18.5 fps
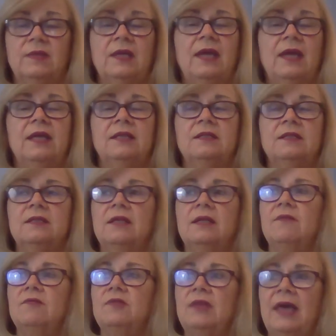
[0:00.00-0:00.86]
And
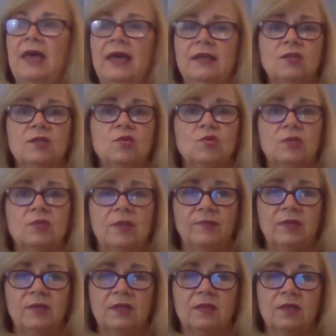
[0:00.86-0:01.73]
that is
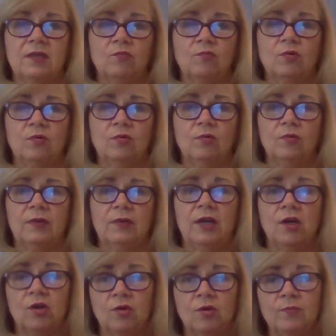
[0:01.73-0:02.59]
something that will
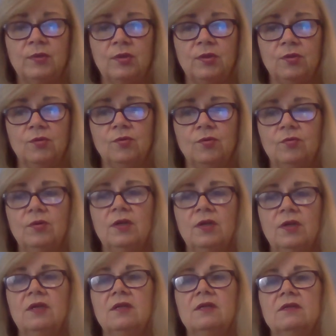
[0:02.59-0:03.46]
help you
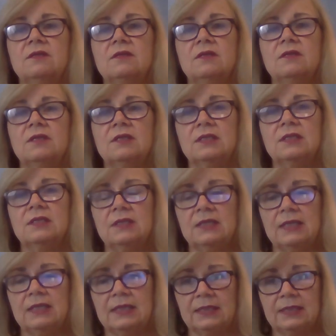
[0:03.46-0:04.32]
to
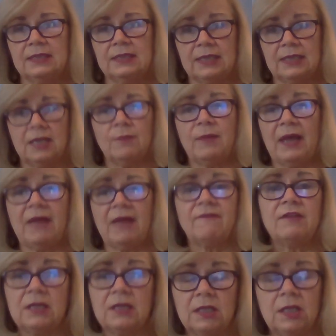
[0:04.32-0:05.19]
keep
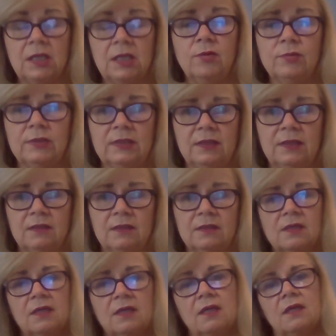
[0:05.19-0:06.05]
having
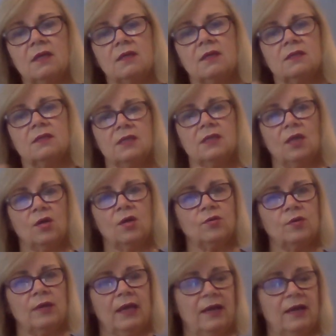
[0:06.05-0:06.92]
closings. So
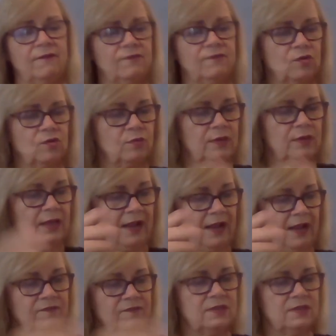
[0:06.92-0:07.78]
you have to
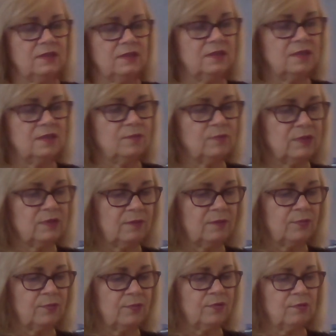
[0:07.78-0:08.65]
have the systems,
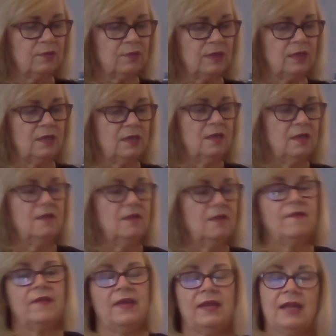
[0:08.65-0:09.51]
number 3,
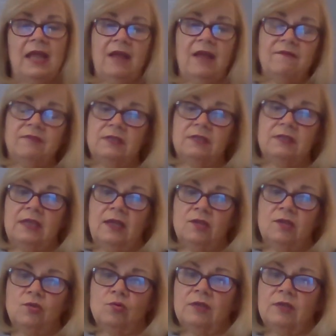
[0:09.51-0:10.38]
and have the
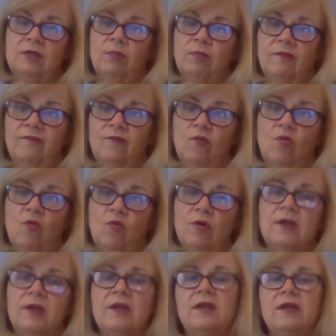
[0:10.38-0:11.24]
schedule, number
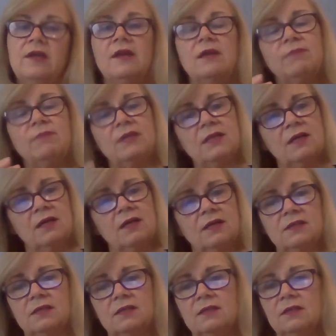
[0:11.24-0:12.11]
4, and be
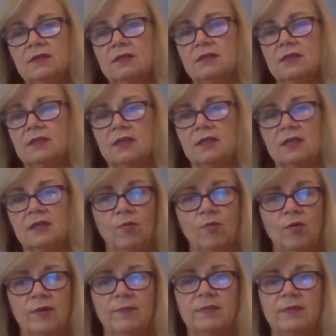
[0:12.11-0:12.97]
constantly setting
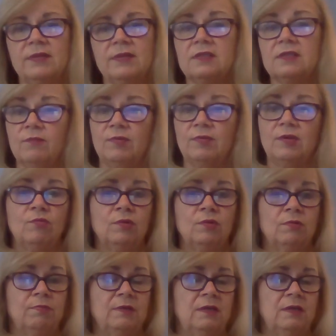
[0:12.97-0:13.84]
appointments to be
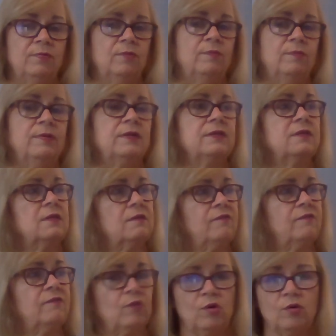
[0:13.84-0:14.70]
with people, because it's
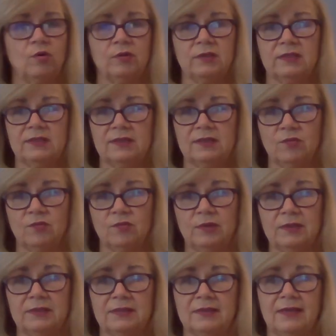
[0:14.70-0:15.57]
very hard to sell
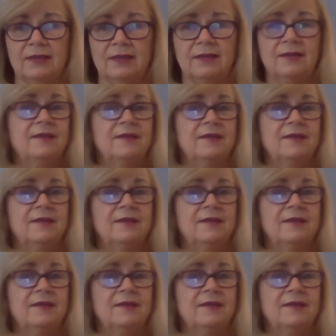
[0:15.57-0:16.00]
real estate